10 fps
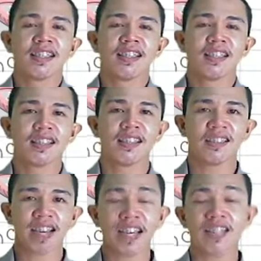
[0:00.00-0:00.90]
All
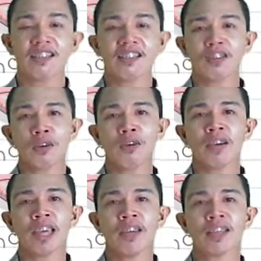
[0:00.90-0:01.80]
right, so
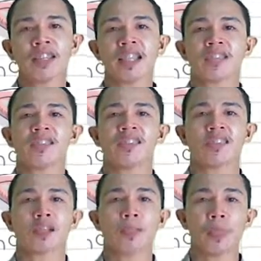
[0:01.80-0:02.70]
here it is.
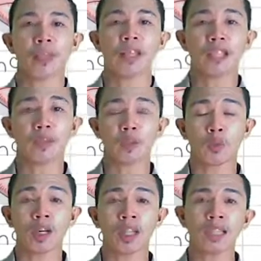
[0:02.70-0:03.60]
Number
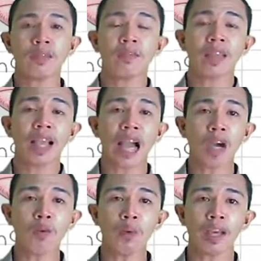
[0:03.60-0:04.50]
1,
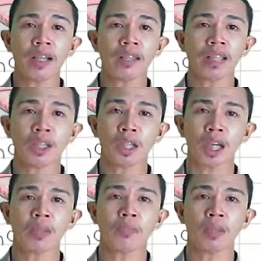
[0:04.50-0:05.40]
how well did
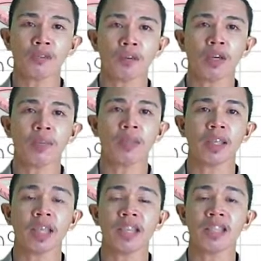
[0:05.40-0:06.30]
John perform in
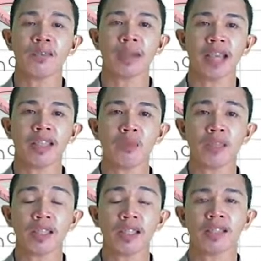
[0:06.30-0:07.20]
his math
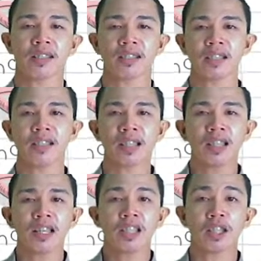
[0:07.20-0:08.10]
quizzes?
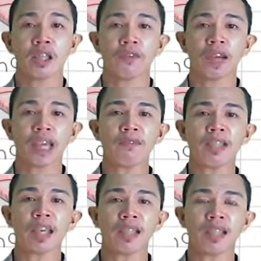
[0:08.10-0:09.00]
Your 5
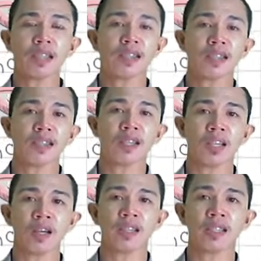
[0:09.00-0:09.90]
seconds
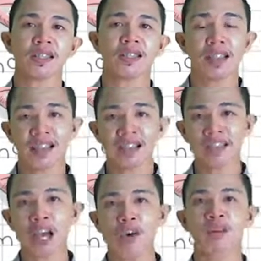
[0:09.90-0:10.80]
starts now.